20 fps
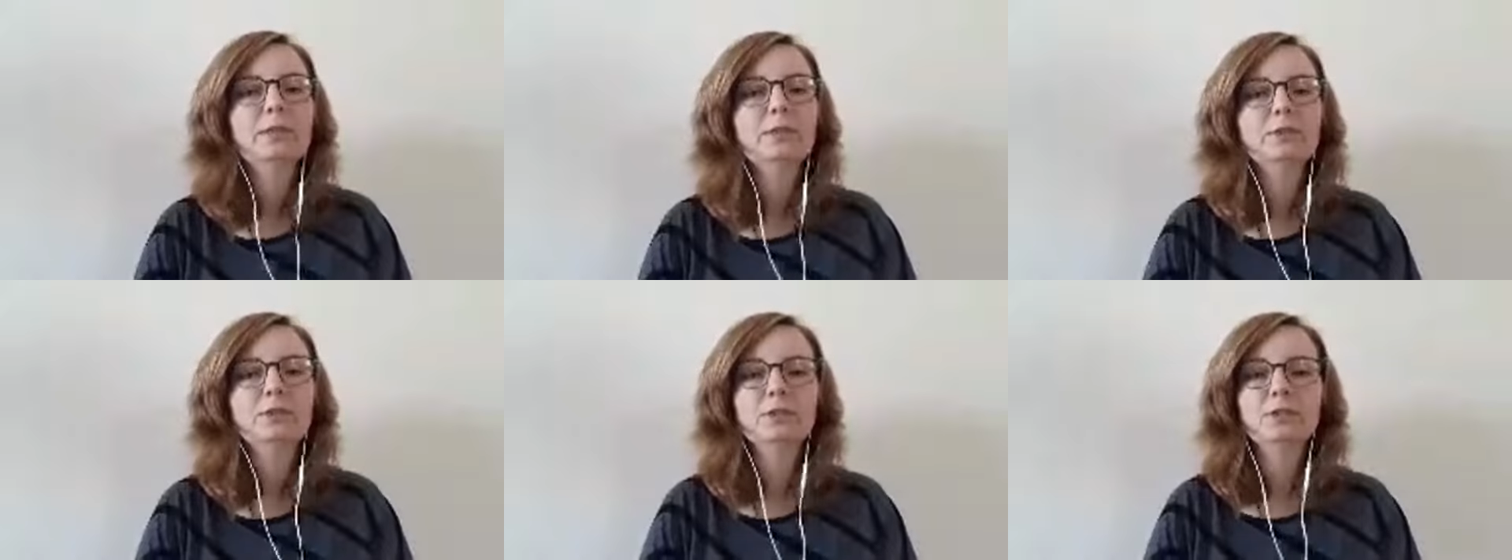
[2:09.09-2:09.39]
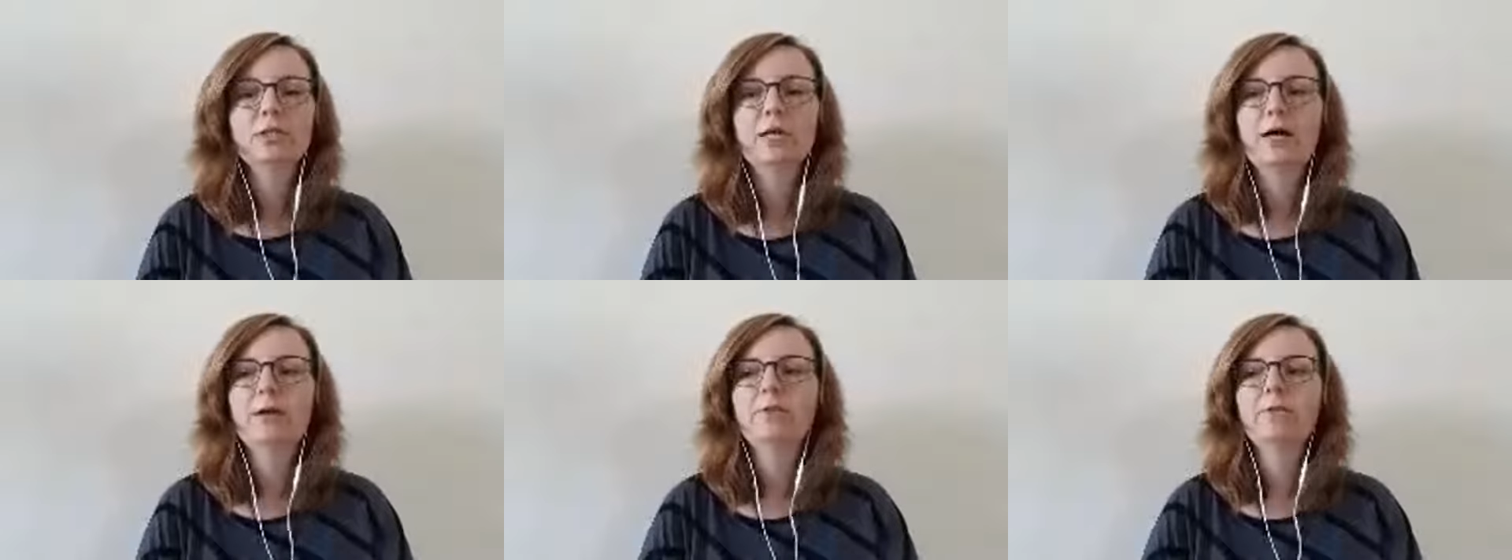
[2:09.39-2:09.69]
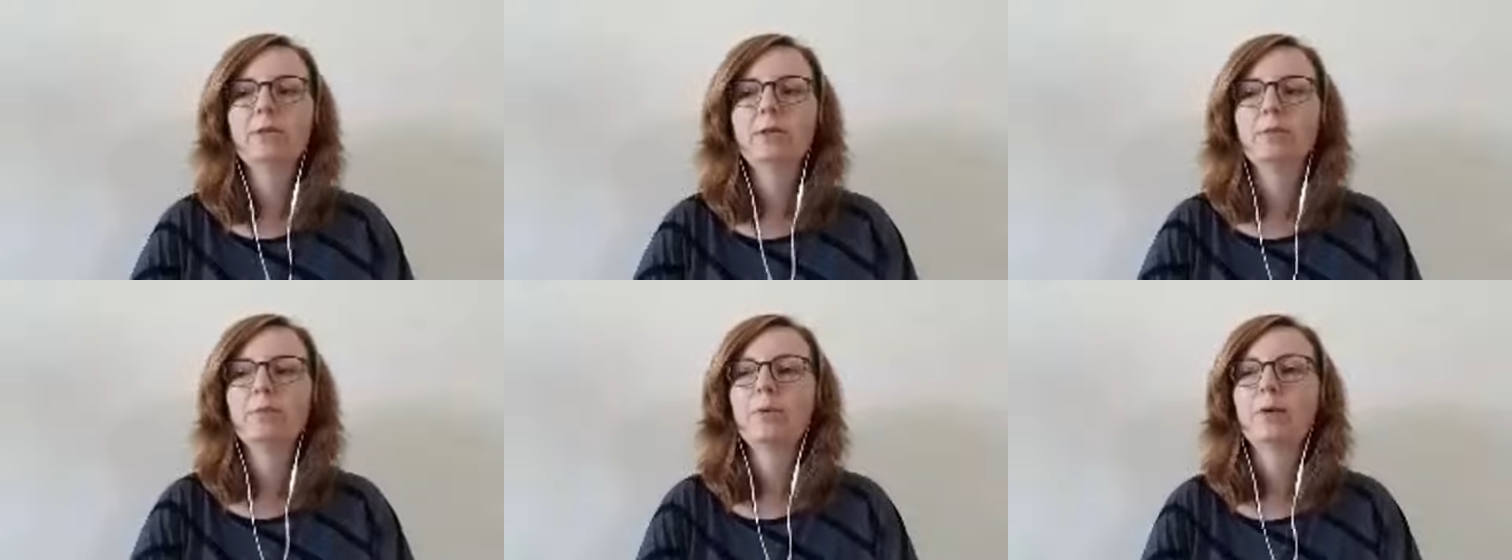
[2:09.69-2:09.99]
and just have
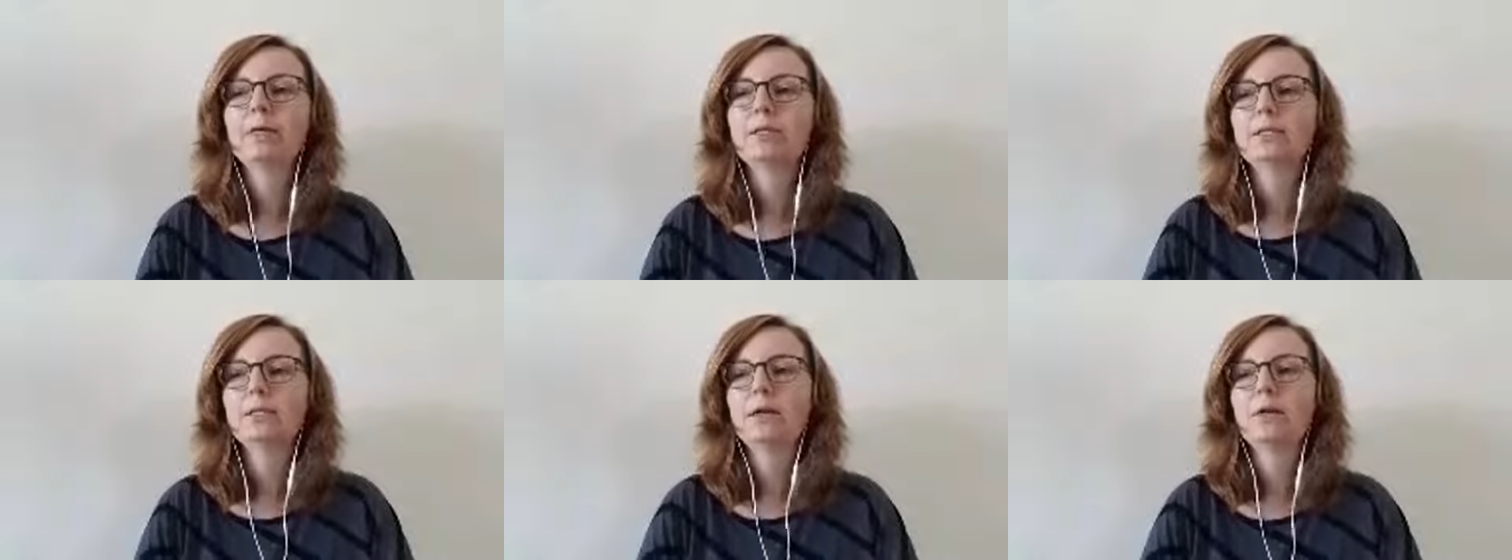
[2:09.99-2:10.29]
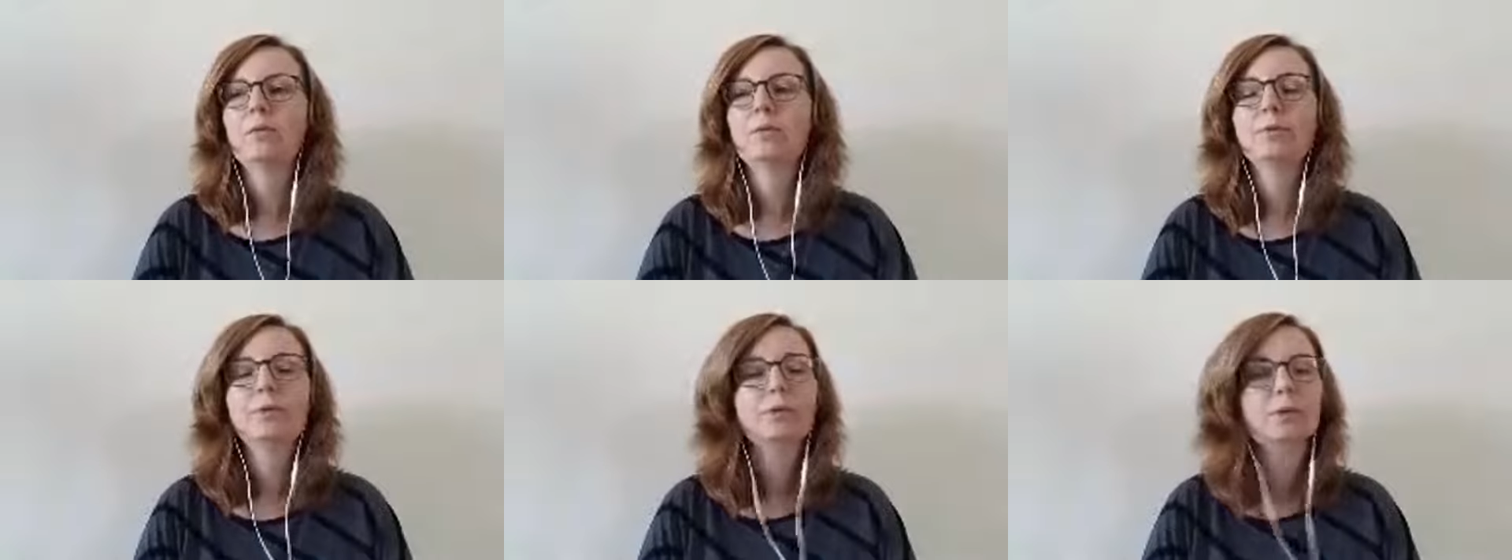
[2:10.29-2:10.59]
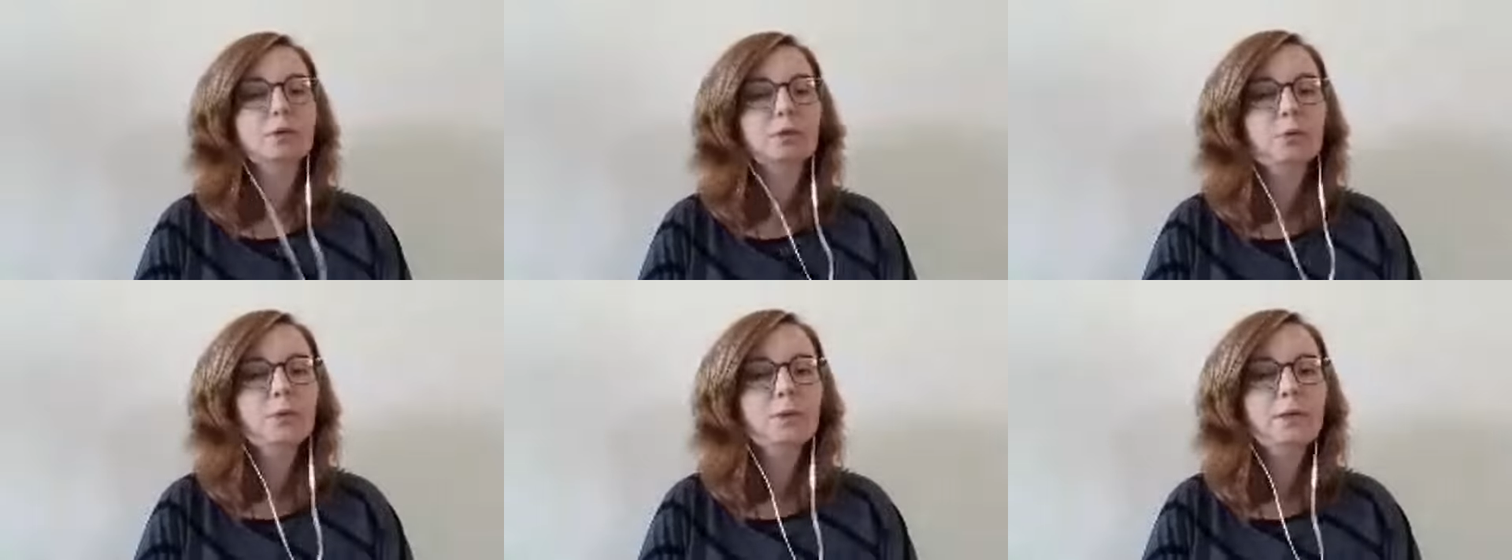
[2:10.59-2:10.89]
them write down what they're
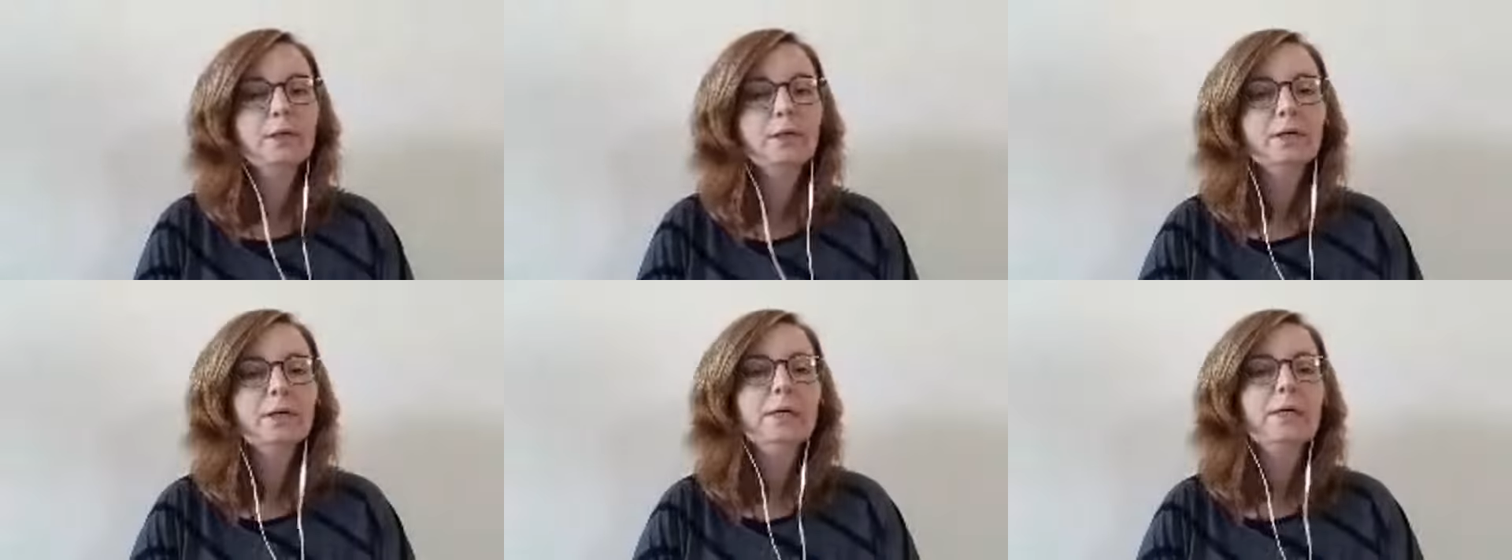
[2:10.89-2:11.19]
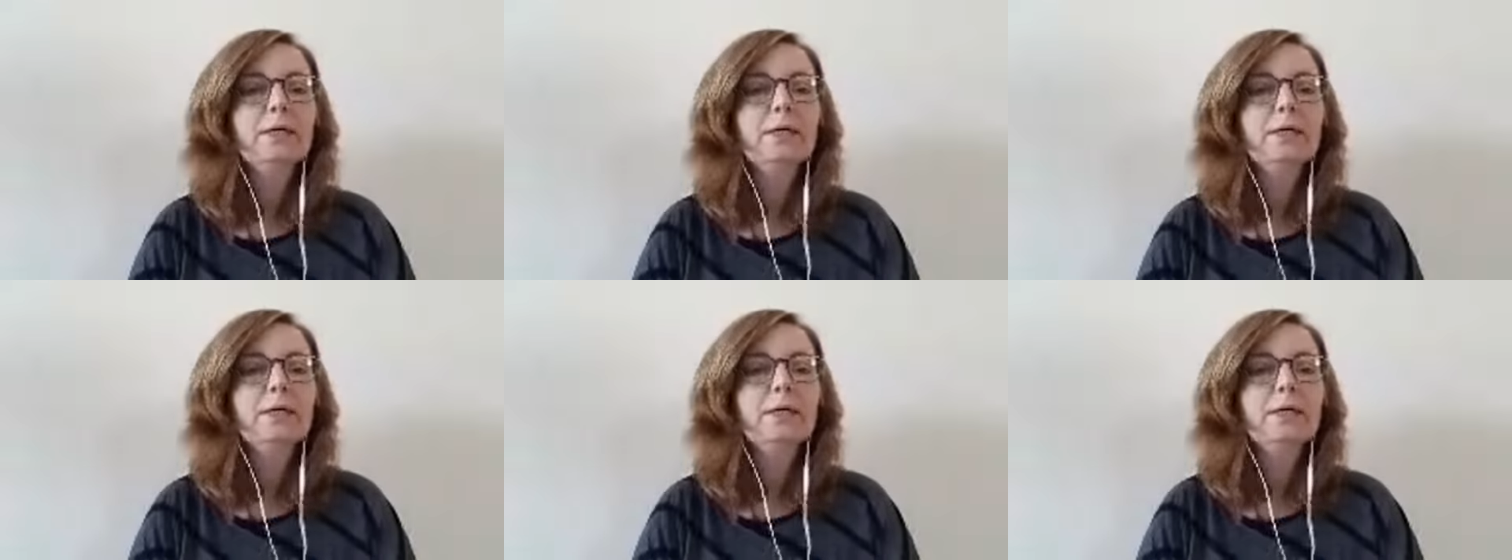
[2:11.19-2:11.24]
doing